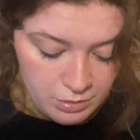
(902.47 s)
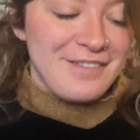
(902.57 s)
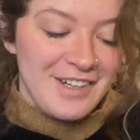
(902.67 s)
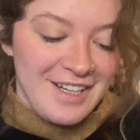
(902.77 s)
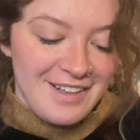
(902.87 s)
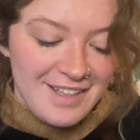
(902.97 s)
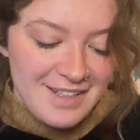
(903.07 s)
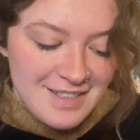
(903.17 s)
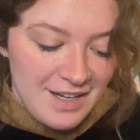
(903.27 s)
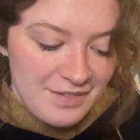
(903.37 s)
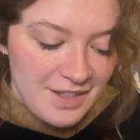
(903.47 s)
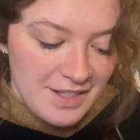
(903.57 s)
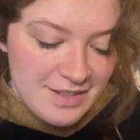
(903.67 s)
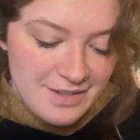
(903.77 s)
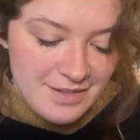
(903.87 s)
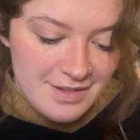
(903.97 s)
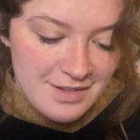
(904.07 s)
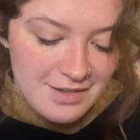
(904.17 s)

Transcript: Very lucky to have this.